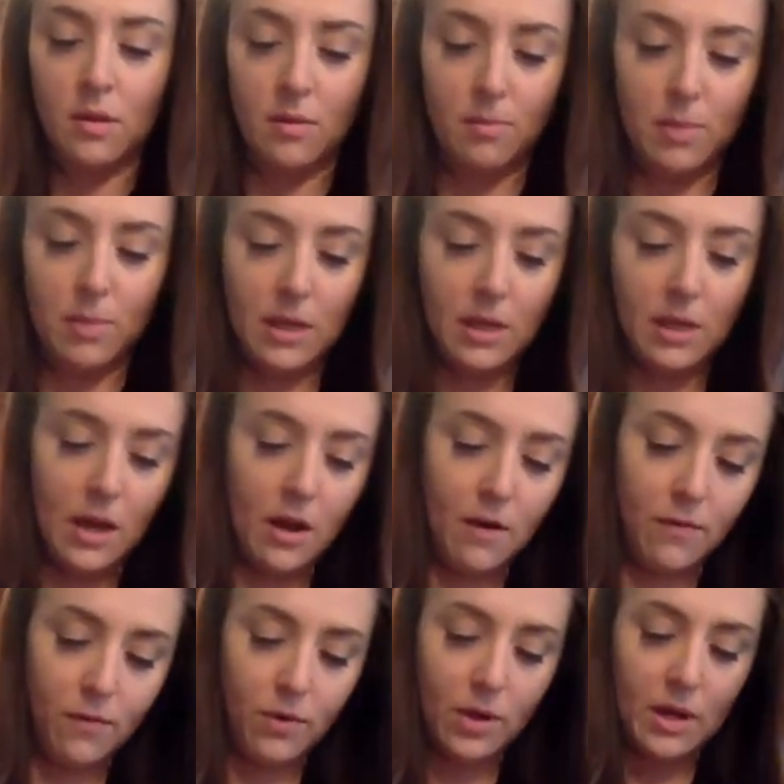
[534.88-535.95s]
be
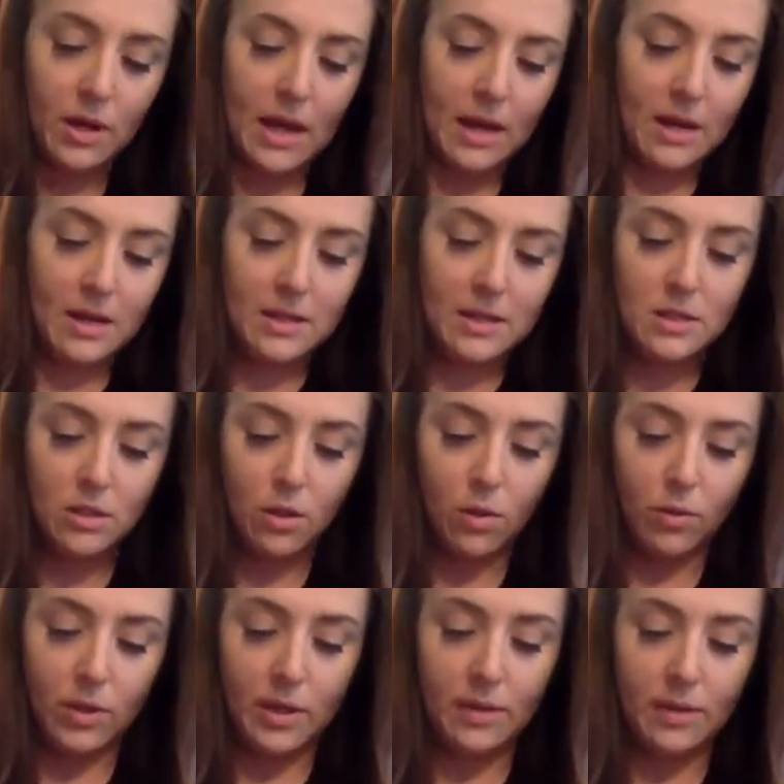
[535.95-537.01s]
careful and add it in
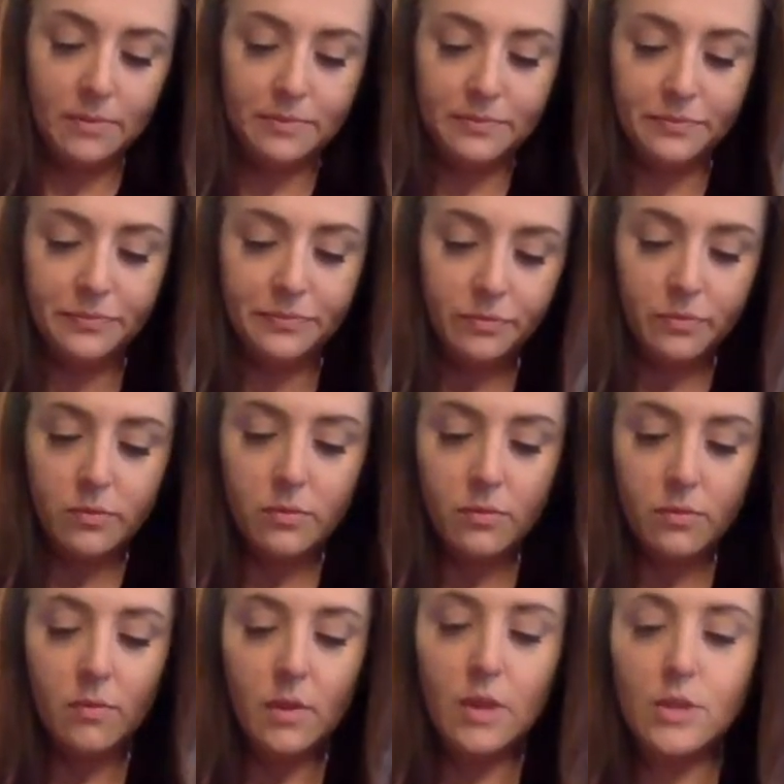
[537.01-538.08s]
slowly.
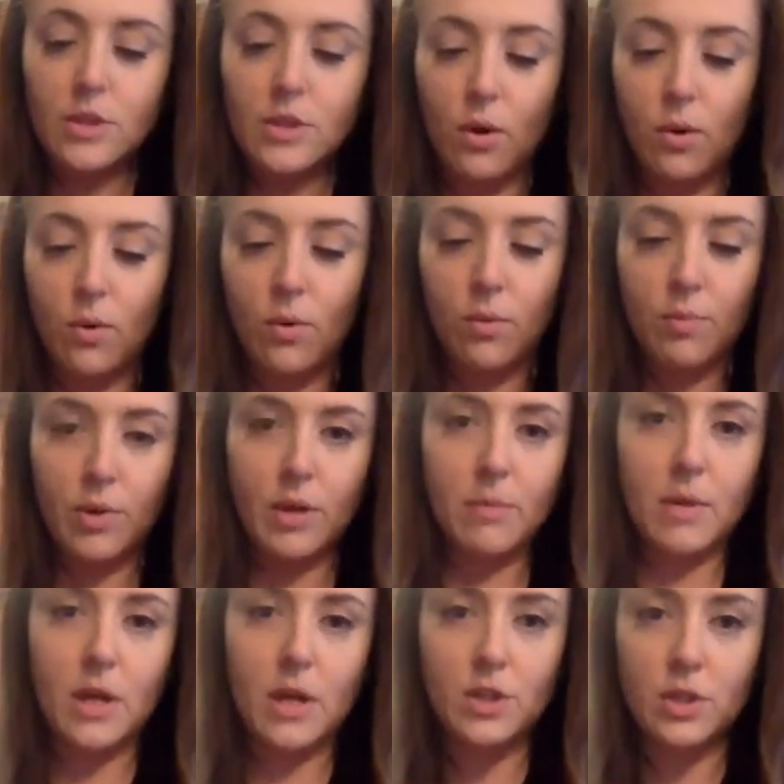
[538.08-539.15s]
So pretty
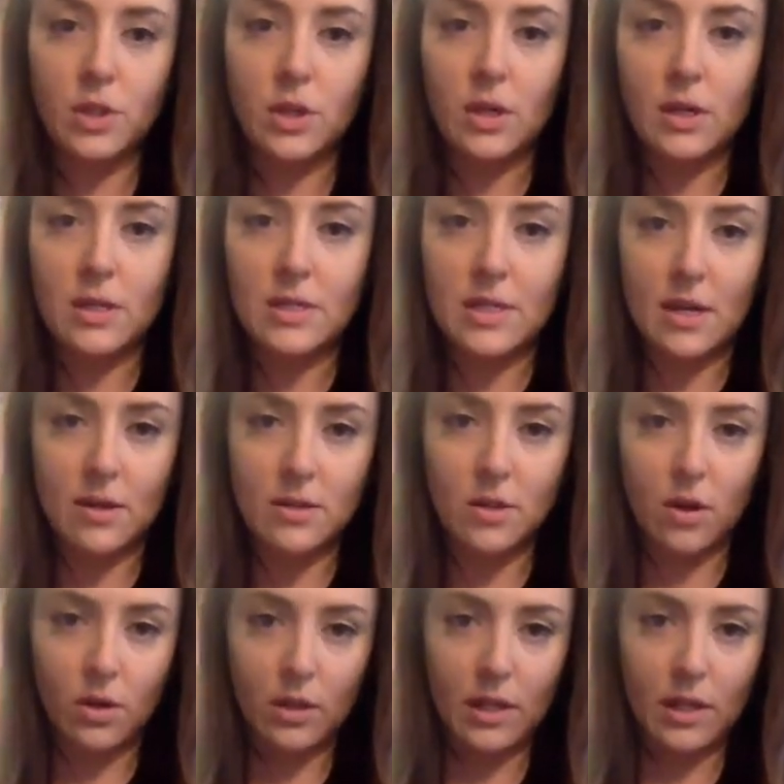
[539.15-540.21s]
much, see how it's
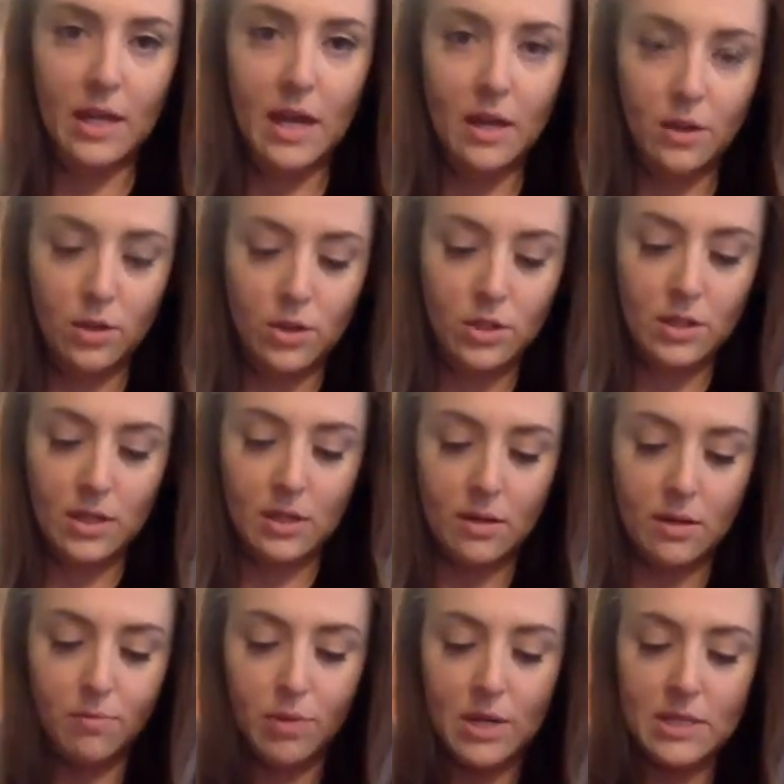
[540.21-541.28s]
all cleaned out? You just
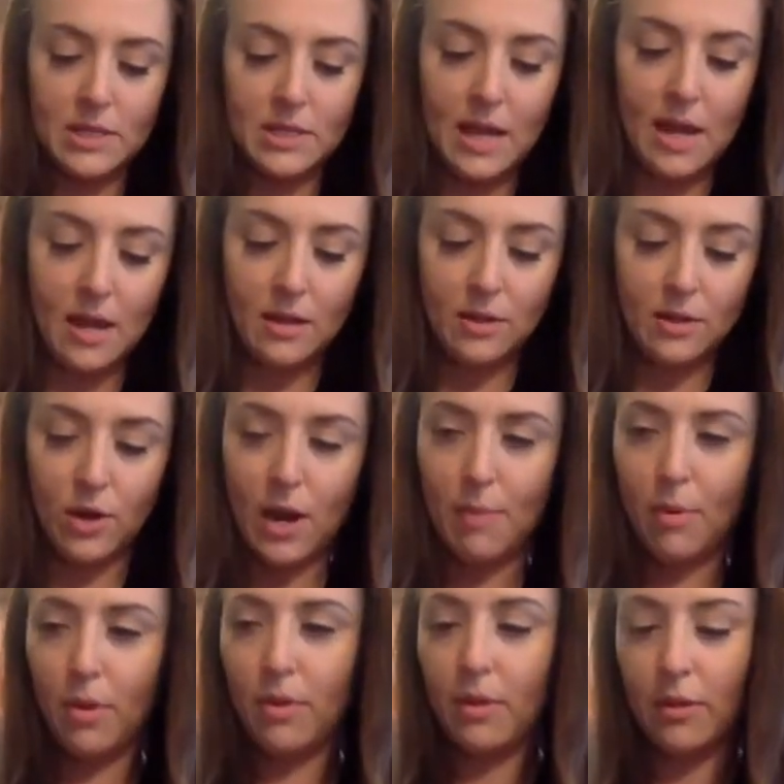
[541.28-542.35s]
can press it down to grab
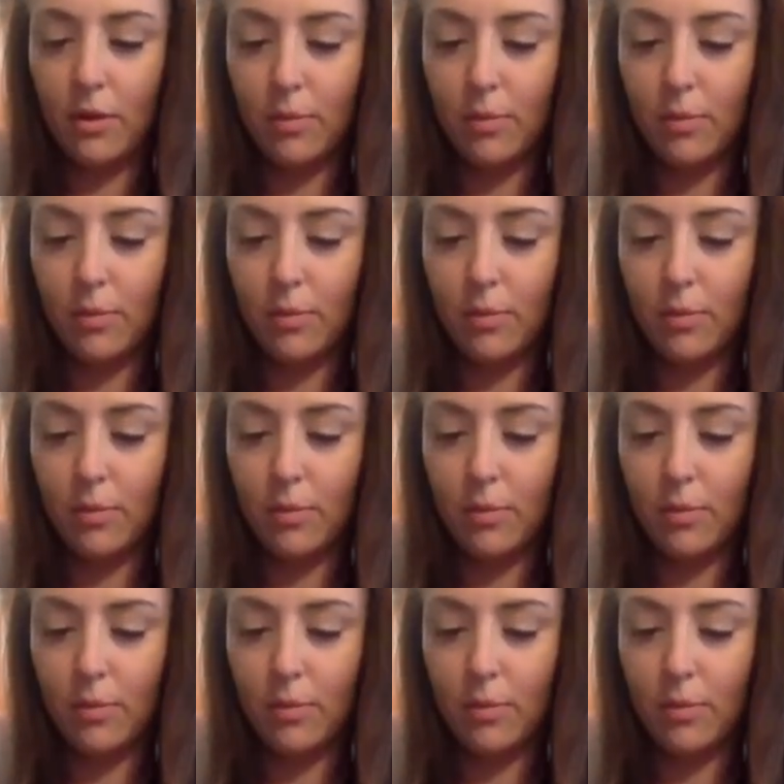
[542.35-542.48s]
all the little